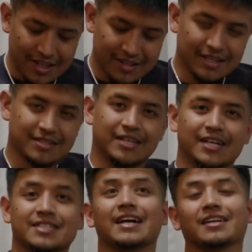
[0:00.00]
That's yeah,
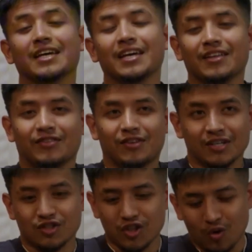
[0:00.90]
exactly.
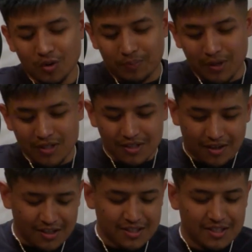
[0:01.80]
Because the only person,
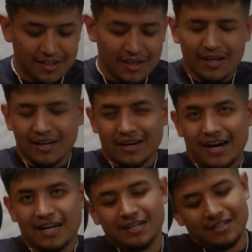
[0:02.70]
honestly,
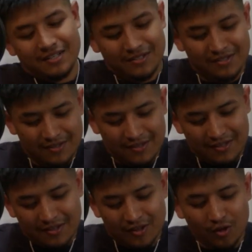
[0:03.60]
I
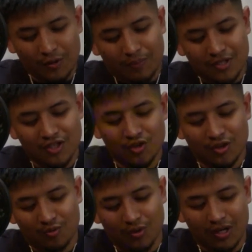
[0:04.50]
the only person you
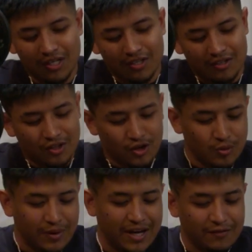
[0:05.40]
could really,
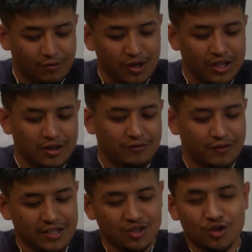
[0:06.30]
you might have really good
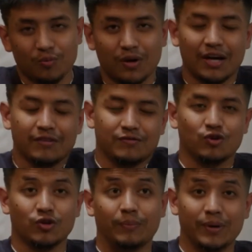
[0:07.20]
friends, you might have,
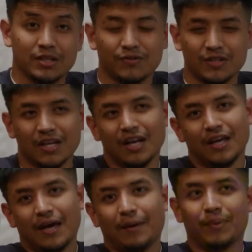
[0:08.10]
your best friends,
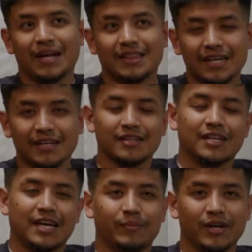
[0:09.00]
but at the end of the
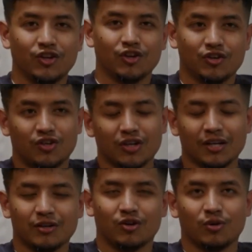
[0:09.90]
day, man, you're
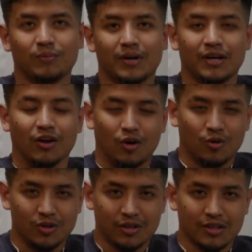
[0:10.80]
gonna go to bed
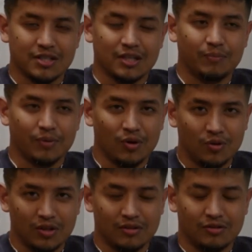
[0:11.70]
alone, you're gonna sleep
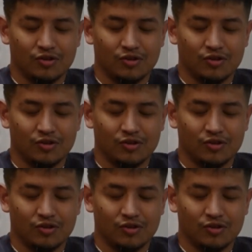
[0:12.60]
alone, and